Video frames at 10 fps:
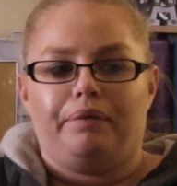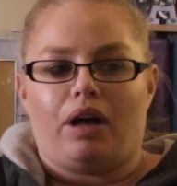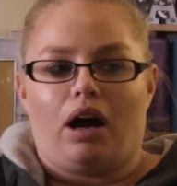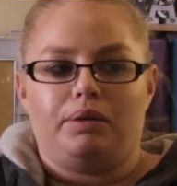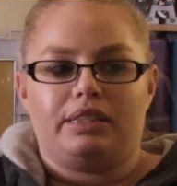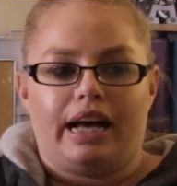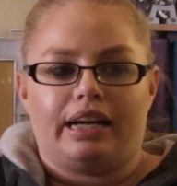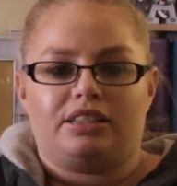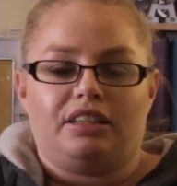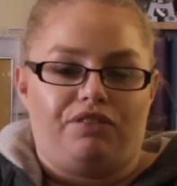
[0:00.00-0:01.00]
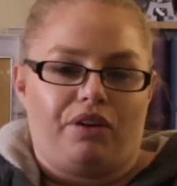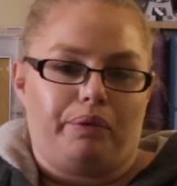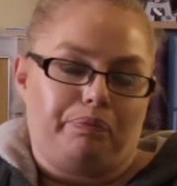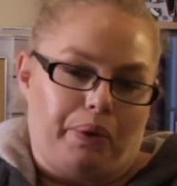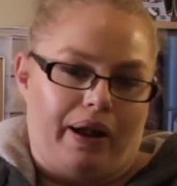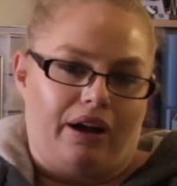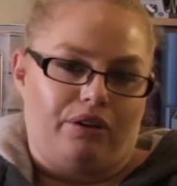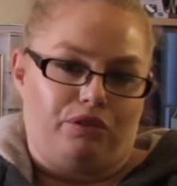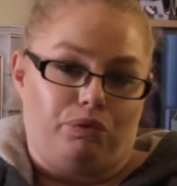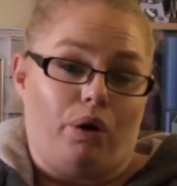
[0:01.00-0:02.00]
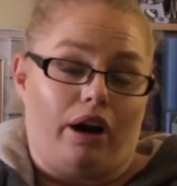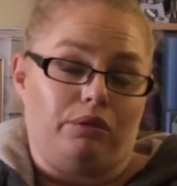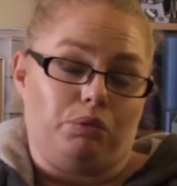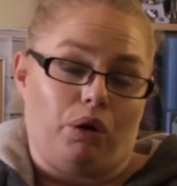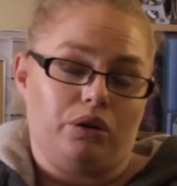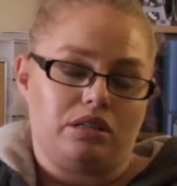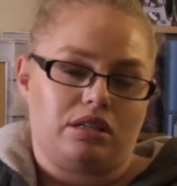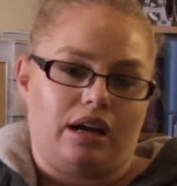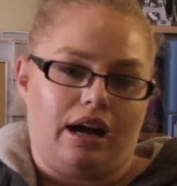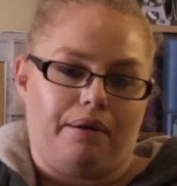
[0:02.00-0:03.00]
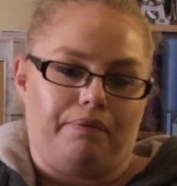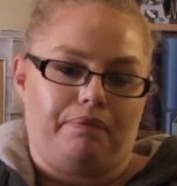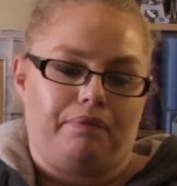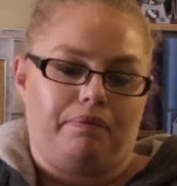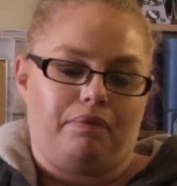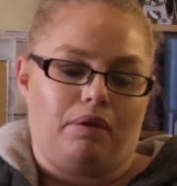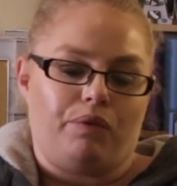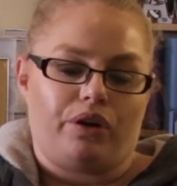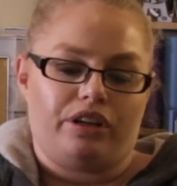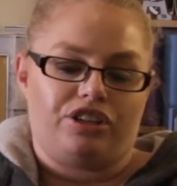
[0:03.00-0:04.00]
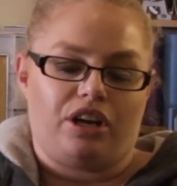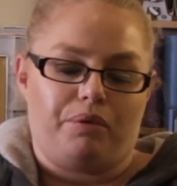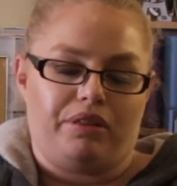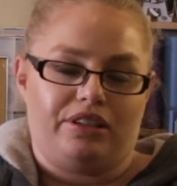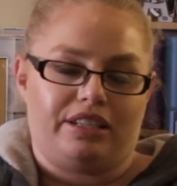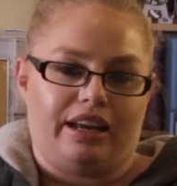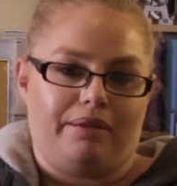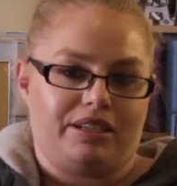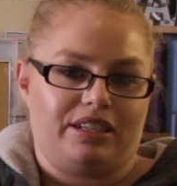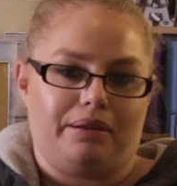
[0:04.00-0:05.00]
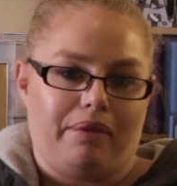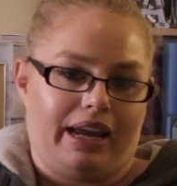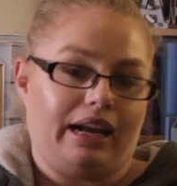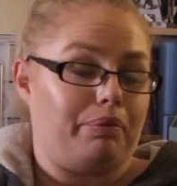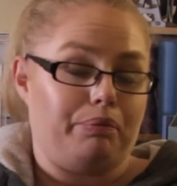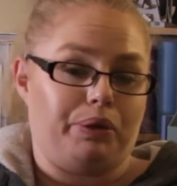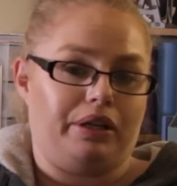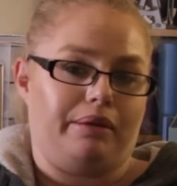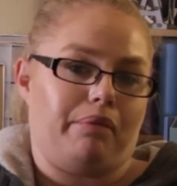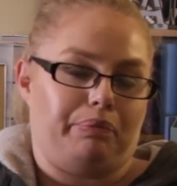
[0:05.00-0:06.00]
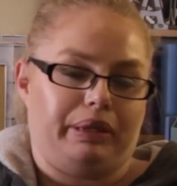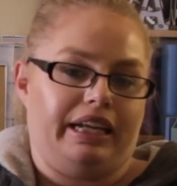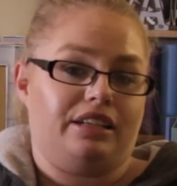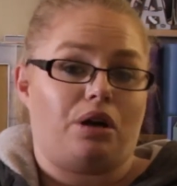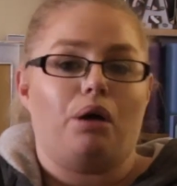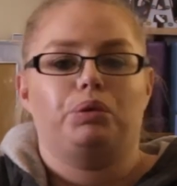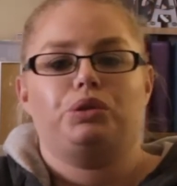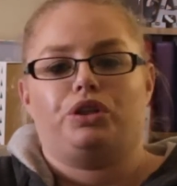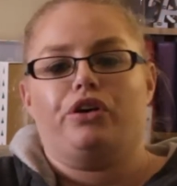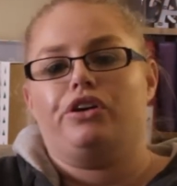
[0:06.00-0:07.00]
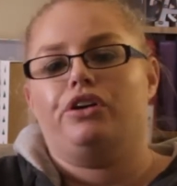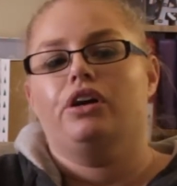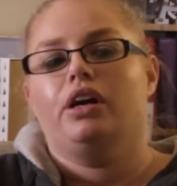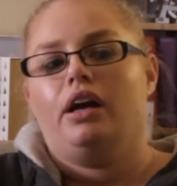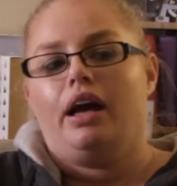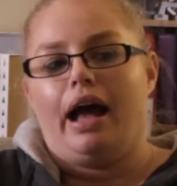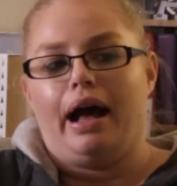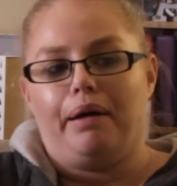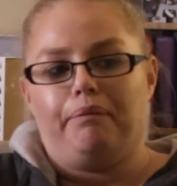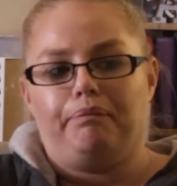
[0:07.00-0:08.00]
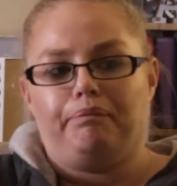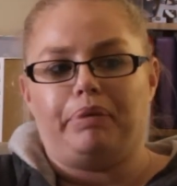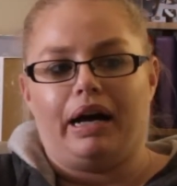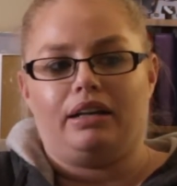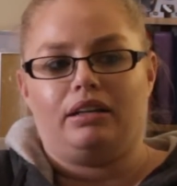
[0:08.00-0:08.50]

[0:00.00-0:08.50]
I was actually very proud of what I wrote. I'm not going to share it with you today. I'm actually going to make it up and put it in my planner, so I will show you. But